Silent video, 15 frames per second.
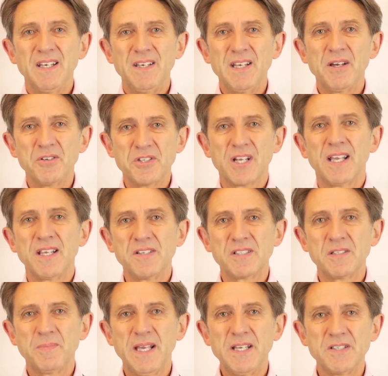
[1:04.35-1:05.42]
no change
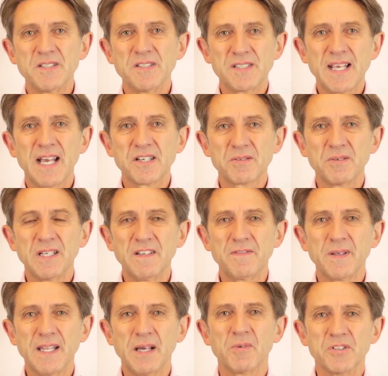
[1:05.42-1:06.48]
to pensions tax relief,
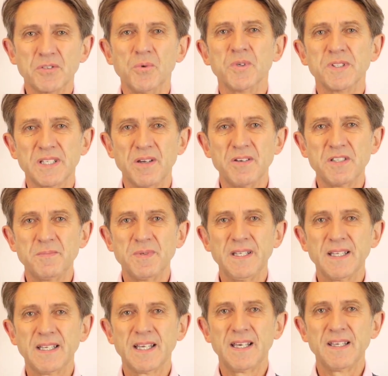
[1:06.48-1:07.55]
but that was always going to be
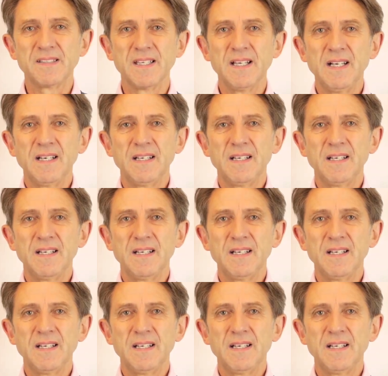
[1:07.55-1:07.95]
the case.